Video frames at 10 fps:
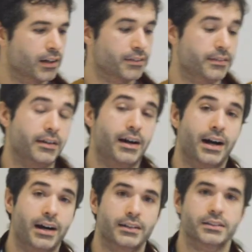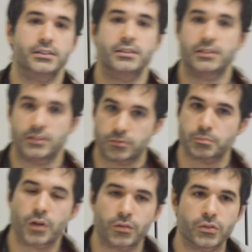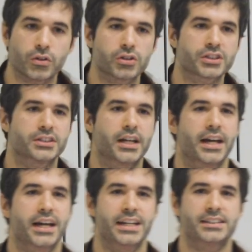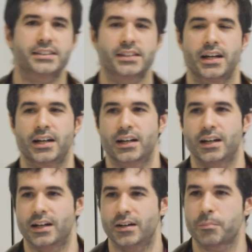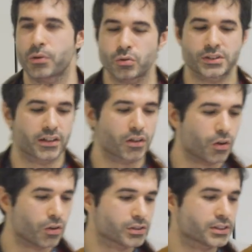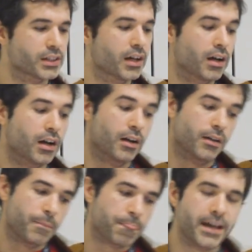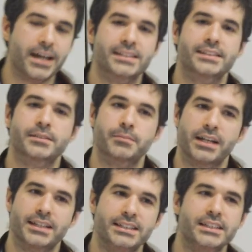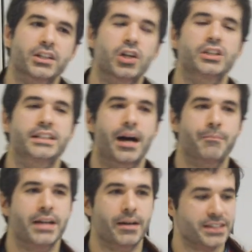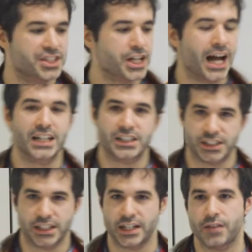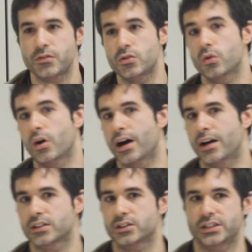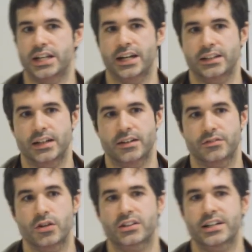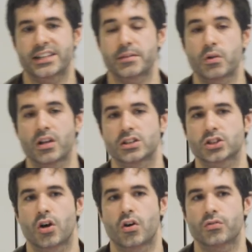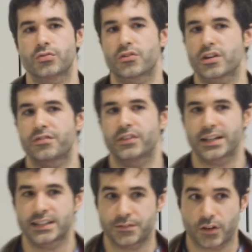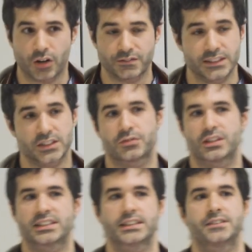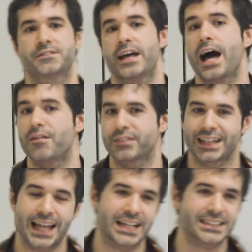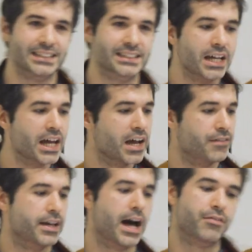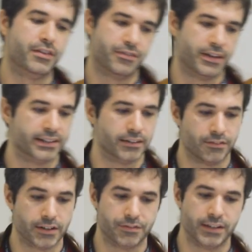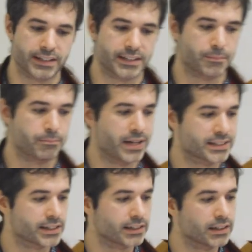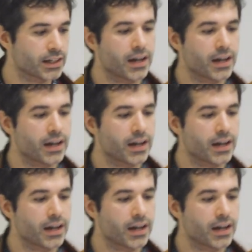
There are, of course, its pros and cons. This technology can be a bit challenging if you are creating models of reflective objects. For instance, if they have glass, if they have reflective metal.